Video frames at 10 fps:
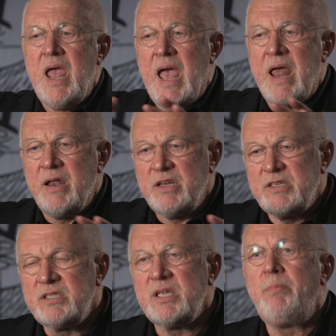and
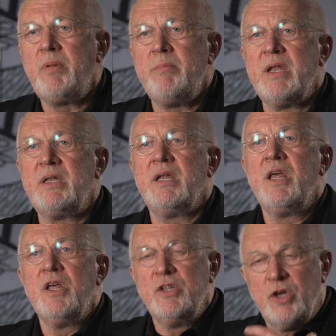supplemented
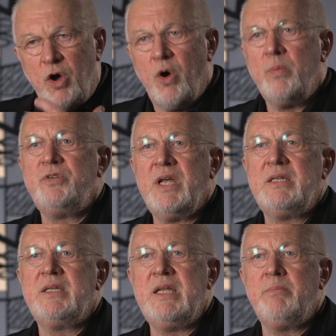the
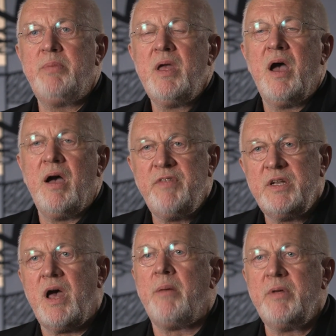objectif of the
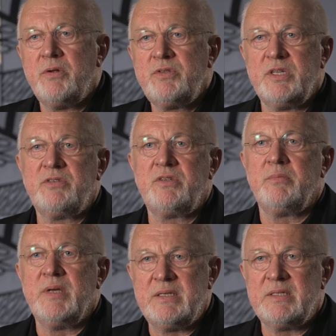domino
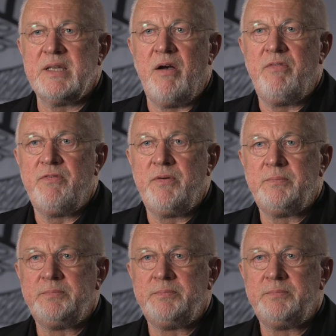system itself.